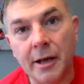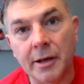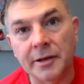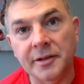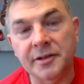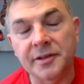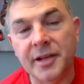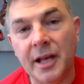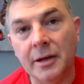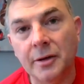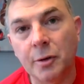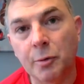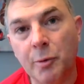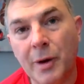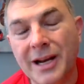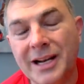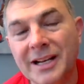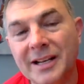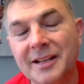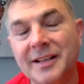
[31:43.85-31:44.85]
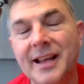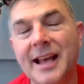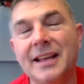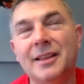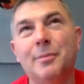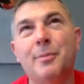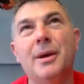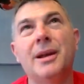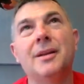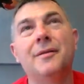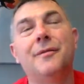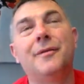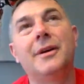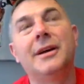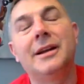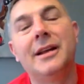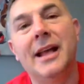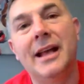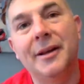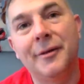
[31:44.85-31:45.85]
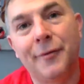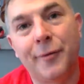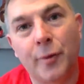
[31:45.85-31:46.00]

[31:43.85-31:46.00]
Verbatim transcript: accelerated death benefit uh,